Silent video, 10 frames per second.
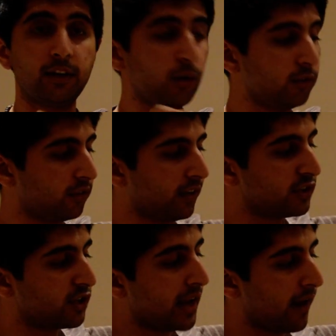Don't just say
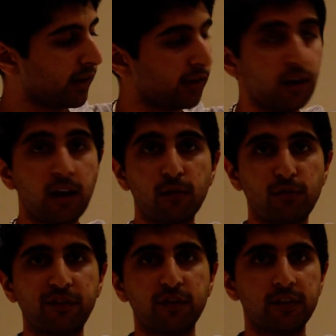generic
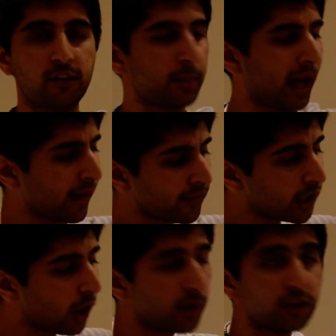references, but have a
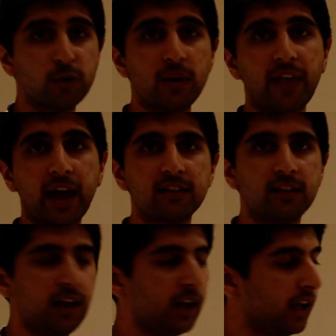go at doing that.
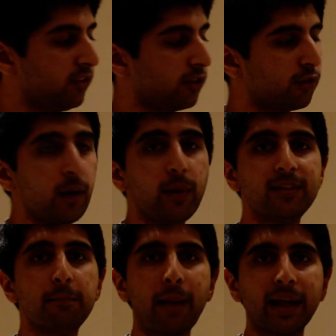It's a great way
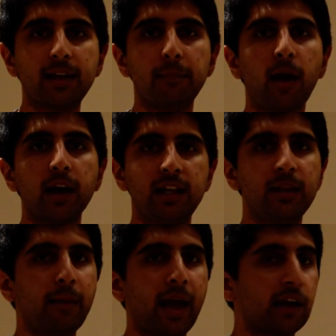to bank a mark in the
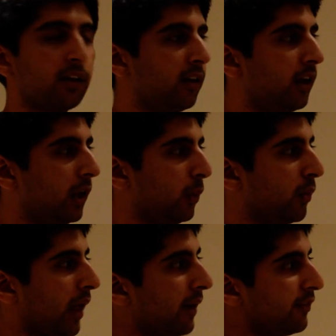bag
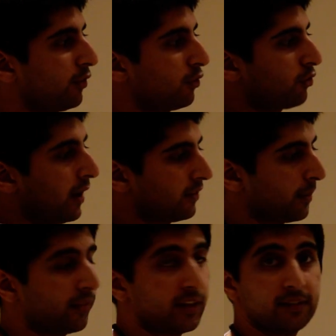without having to stress
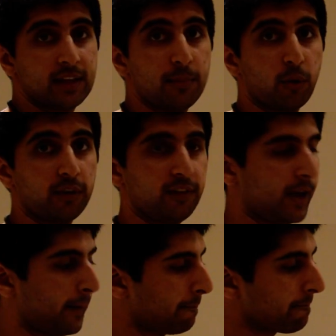about these key points
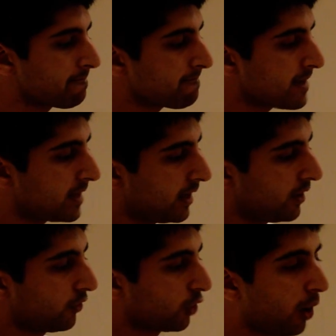here.
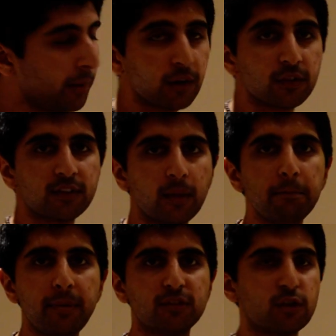So comment on
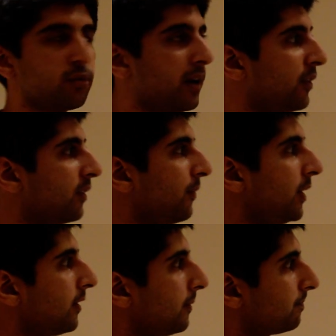some business relevance of this.